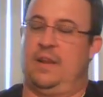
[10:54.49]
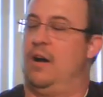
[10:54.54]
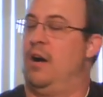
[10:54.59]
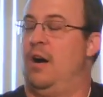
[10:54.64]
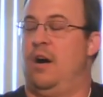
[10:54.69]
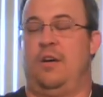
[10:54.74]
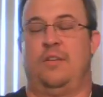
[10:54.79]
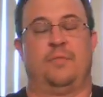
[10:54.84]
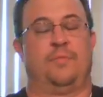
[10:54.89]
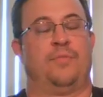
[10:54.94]

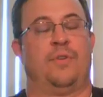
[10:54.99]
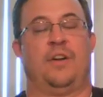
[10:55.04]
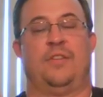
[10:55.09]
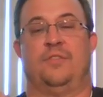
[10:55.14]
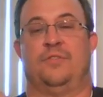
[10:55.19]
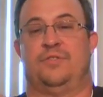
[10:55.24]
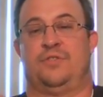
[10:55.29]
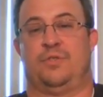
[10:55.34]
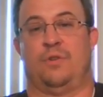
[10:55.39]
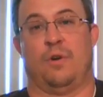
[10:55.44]
all the
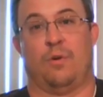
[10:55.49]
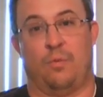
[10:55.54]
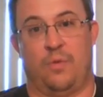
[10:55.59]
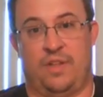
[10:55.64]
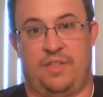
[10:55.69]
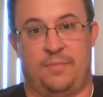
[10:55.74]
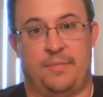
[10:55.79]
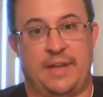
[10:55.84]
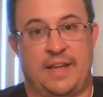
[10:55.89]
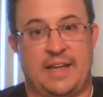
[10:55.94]
brothers who are
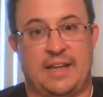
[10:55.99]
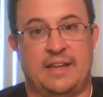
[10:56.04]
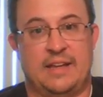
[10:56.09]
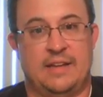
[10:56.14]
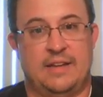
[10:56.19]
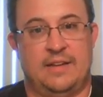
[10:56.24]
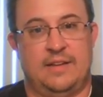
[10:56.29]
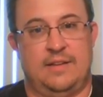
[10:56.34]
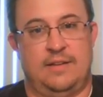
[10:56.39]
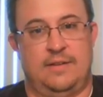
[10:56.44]
with me
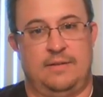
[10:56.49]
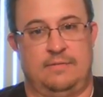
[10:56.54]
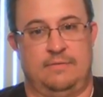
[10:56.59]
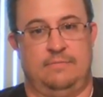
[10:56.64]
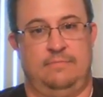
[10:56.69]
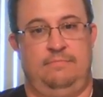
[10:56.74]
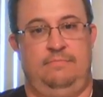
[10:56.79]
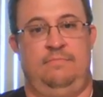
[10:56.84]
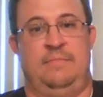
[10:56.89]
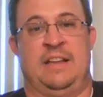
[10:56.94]

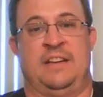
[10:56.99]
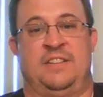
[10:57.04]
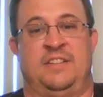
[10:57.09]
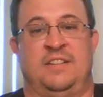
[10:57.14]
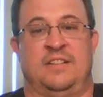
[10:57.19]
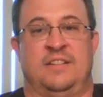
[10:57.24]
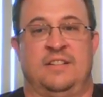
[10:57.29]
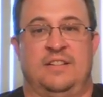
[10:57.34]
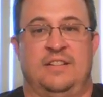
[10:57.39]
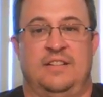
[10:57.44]

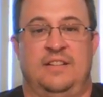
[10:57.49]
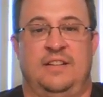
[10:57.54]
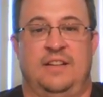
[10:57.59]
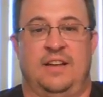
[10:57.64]
mentioned.